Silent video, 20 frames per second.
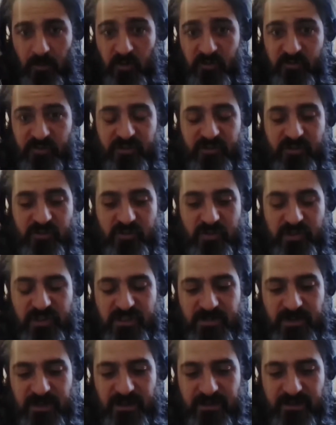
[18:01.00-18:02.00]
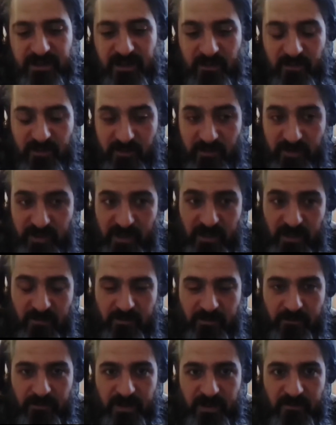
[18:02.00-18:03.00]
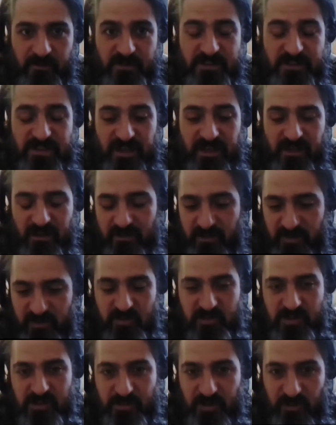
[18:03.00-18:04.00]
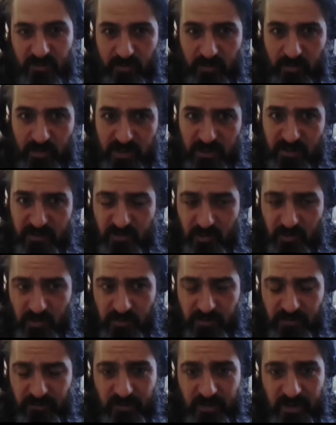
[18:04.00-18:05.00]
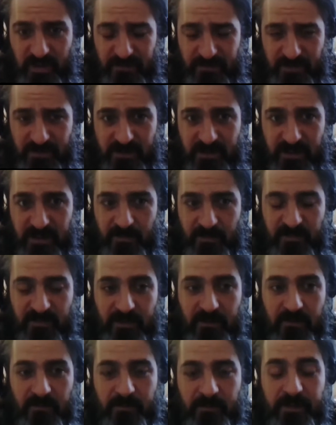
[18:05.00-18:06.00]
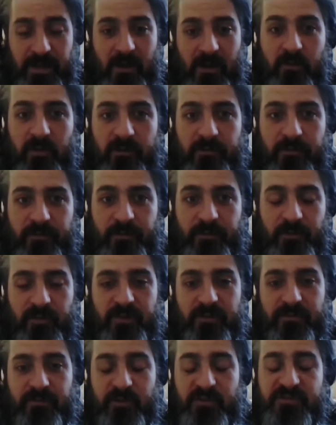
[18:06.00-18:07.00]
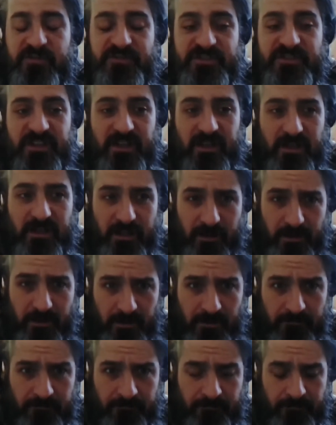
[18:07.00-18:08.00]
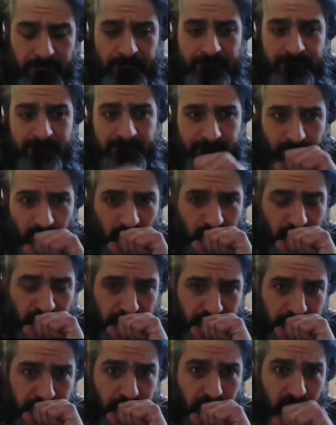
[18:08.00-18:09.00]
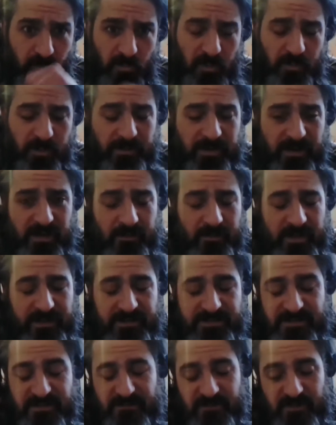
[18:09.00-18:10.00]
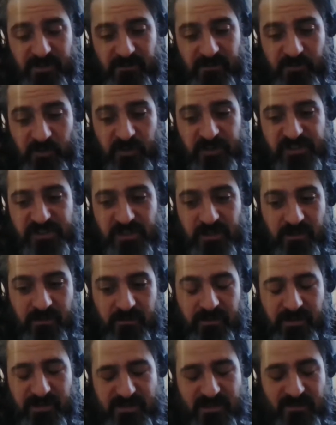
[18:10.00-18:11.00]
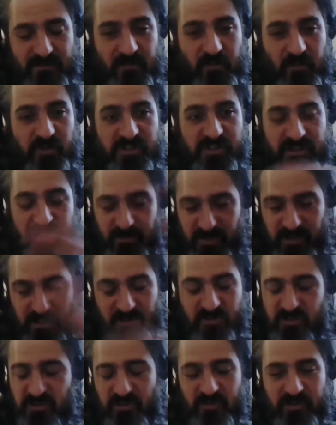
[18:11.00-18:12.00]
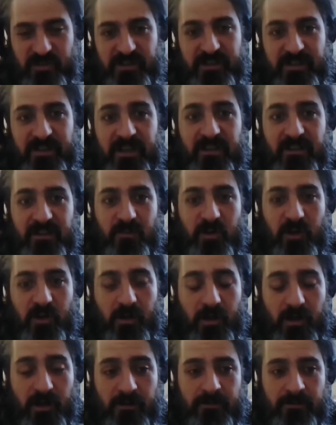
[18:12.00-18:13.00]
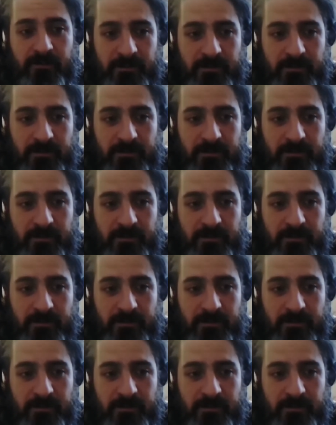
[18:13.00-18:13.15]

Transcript: Most of the trees, by the time they're here and ready for sale, they're usually about 3 years old. So oftentimes they'll flower and fruit the first or second year. What we recommend is the first year, it's unfortunate, but you should really take them all off.